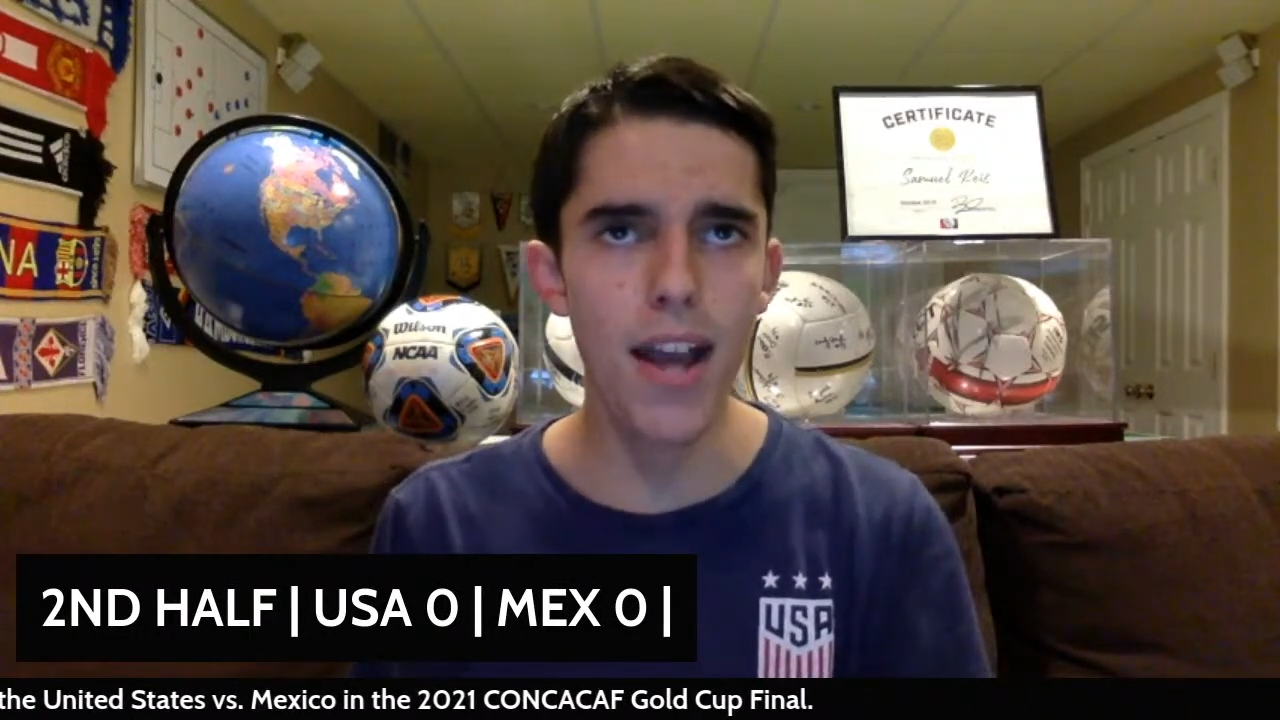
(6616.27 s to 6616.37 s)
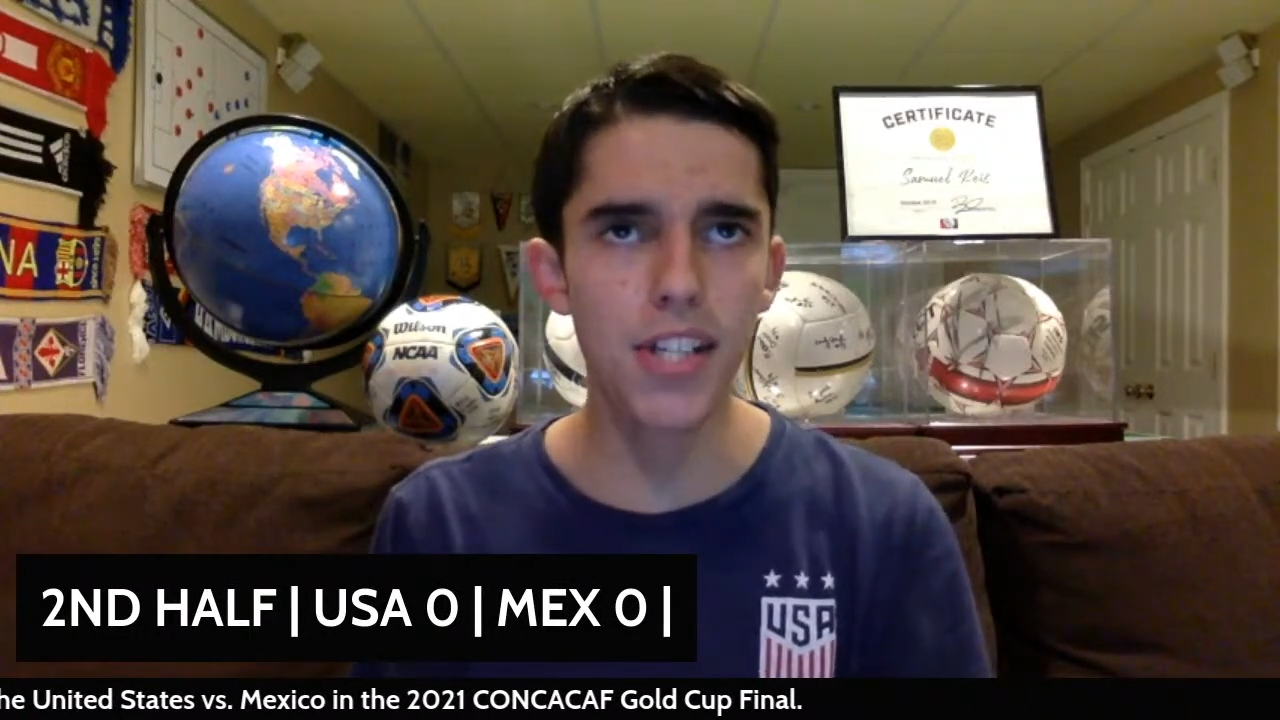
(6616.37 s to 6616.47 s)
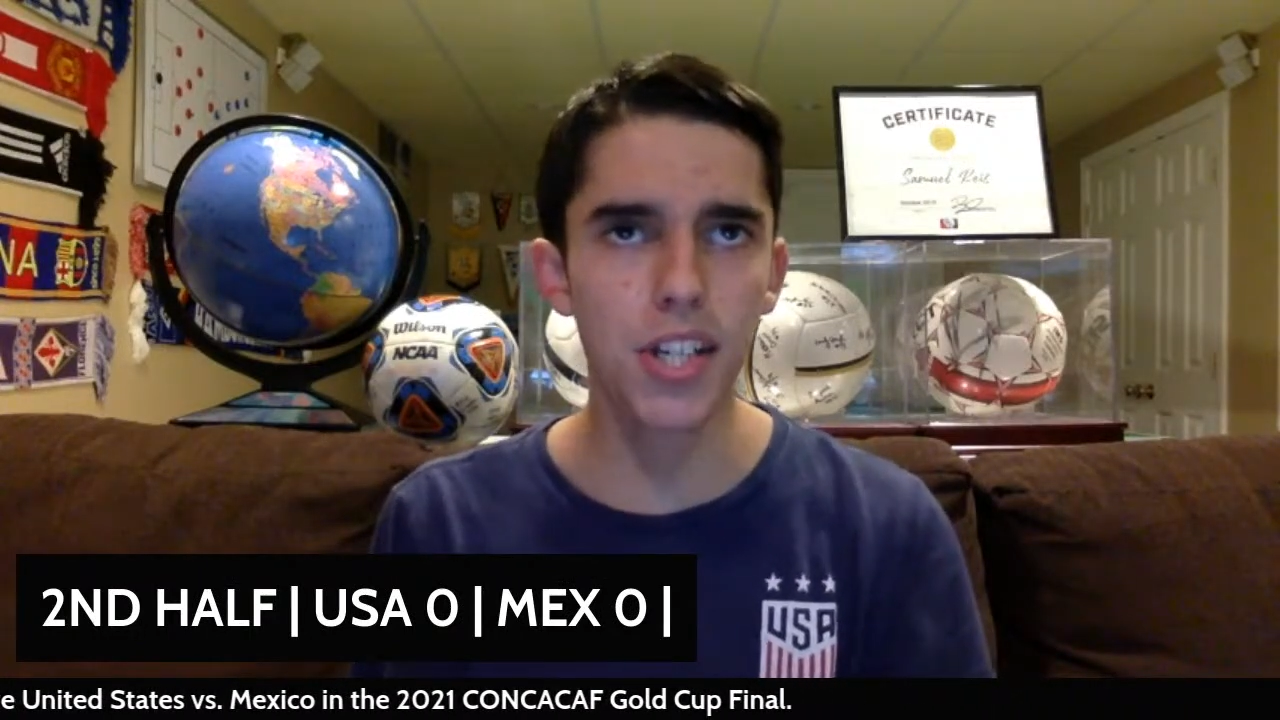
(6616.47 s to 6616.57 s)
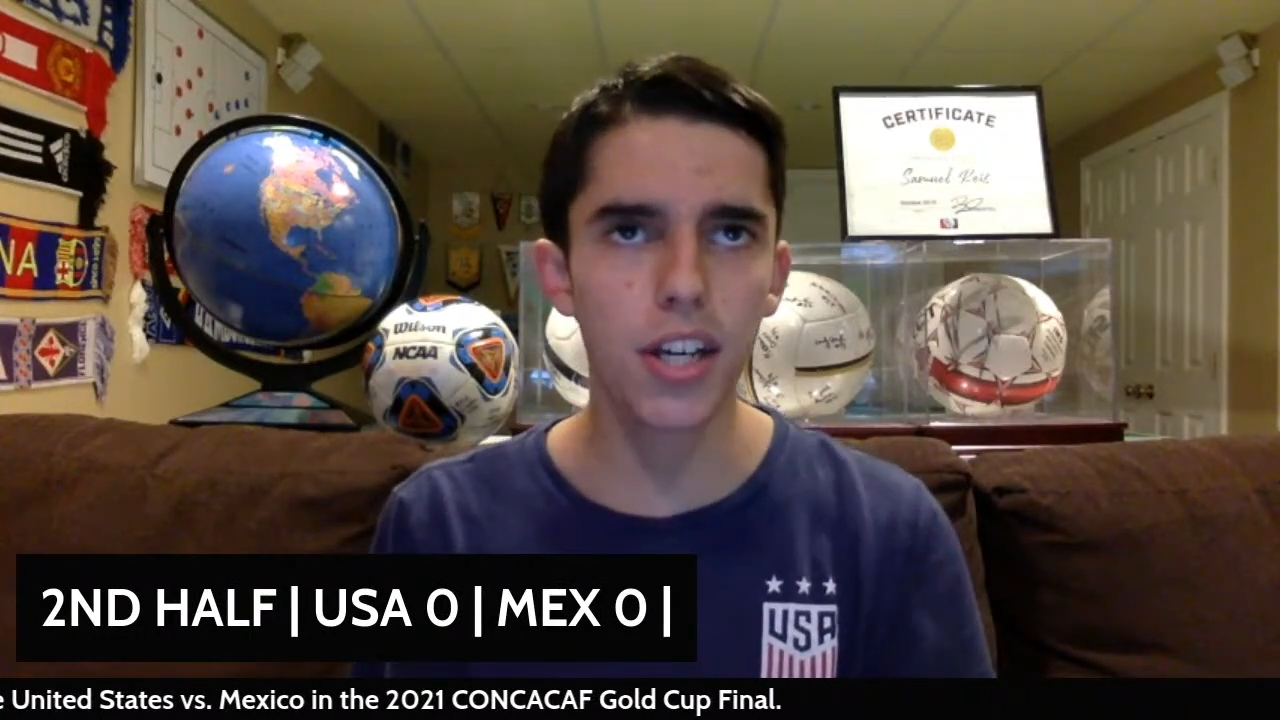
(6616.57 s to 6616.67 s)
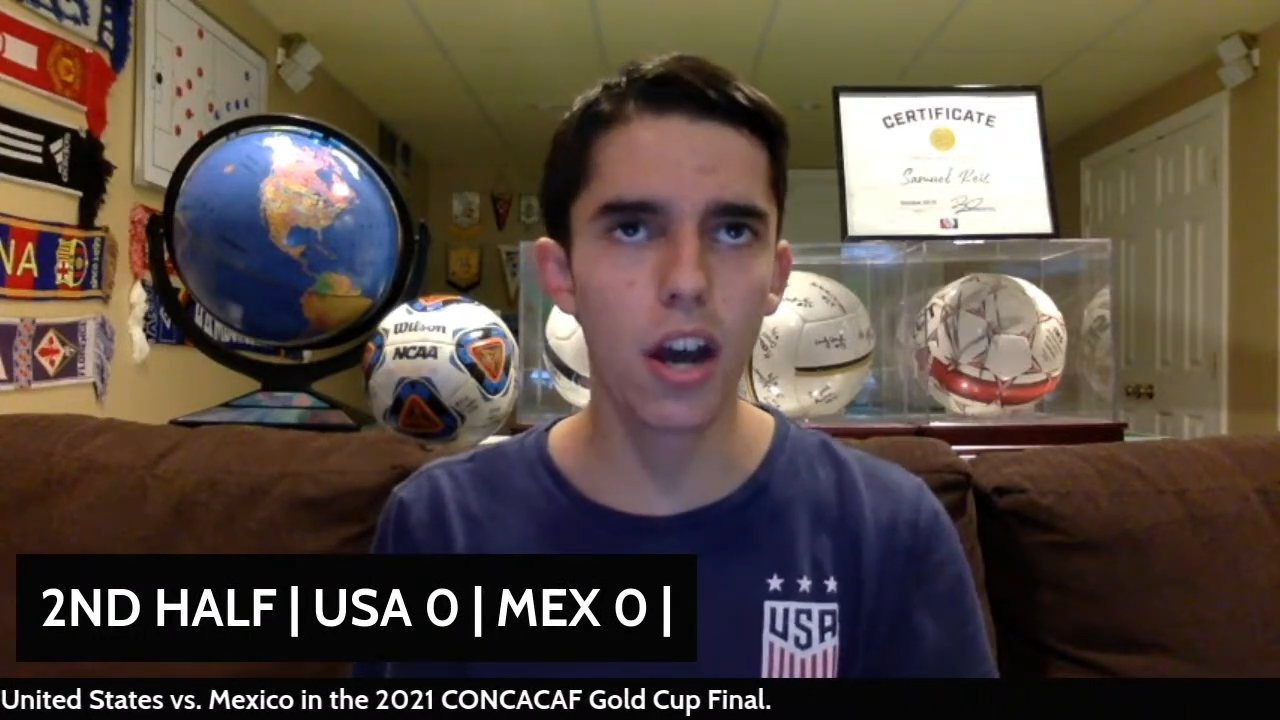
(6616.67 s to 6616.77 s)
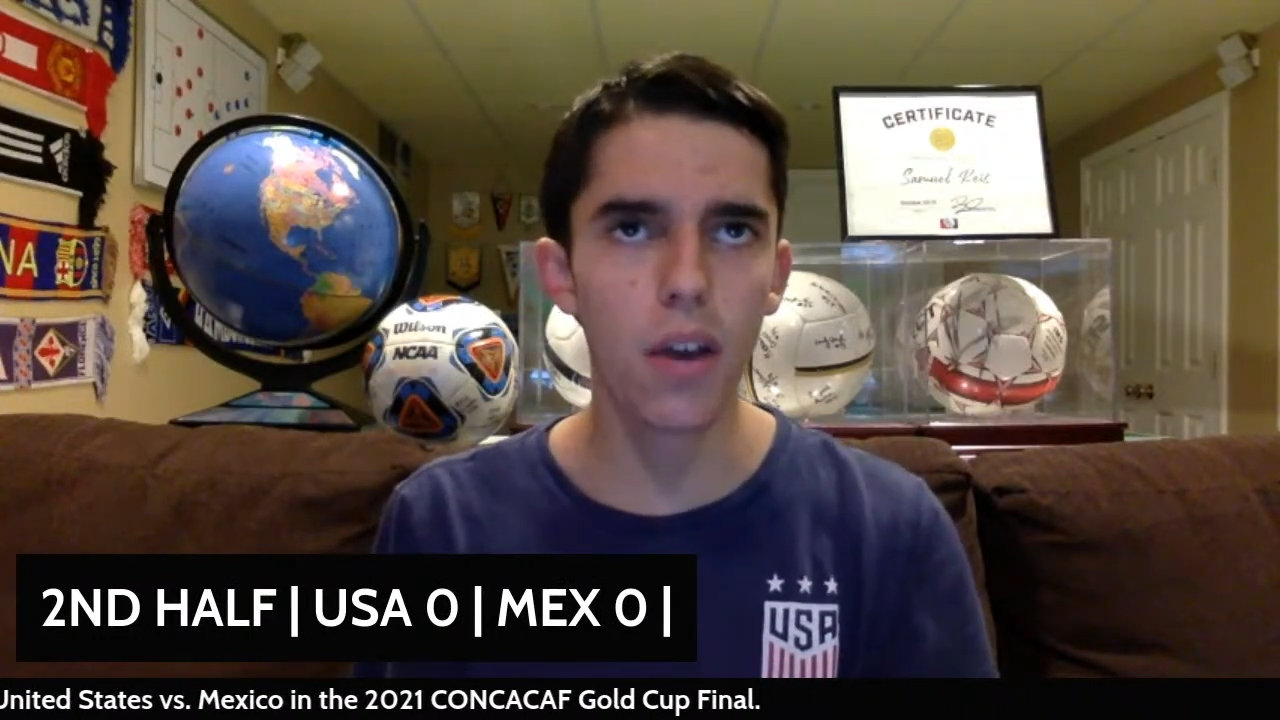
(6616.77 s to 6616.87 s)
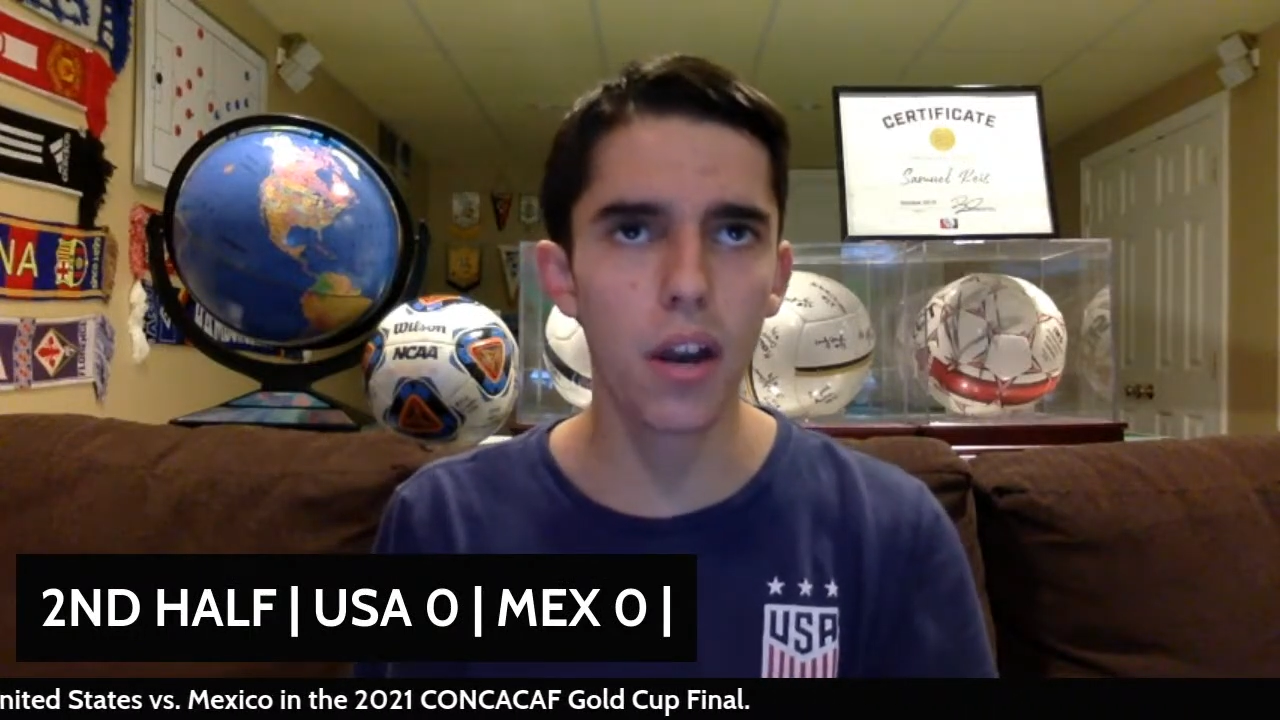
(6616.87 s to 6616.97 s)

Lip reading: Mexico